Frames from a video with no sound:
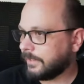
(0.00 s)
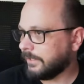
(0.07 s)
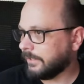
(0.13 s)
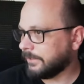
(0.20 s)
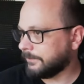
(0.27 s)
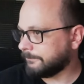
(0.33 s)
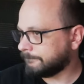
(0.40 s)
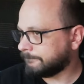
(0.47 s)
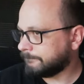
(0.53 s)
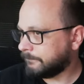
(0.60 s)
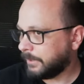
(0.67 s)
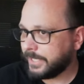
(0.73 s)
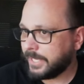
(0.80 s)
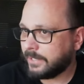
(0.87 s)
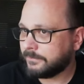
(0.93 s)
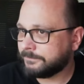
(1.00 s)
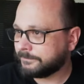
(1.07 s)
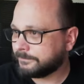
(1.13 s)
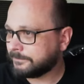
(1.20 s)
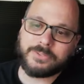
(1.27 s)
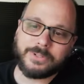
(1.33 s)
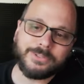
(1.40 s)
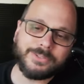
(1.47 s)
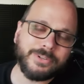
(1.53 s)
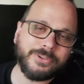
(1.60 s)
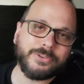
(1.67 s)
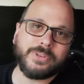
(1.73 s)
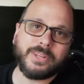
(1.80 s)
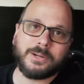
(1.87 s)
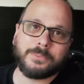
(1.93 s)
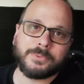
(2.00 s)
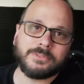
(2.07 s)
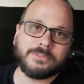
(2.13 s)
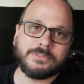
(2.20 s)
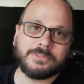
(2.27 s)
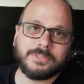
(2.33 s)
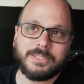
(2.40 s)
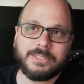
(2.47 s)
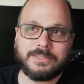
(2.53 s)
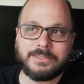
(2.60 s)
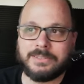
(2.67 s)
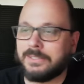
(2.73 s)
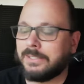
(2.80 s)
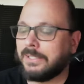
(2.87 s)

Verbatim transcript: Um, but yeah, so it's understandable that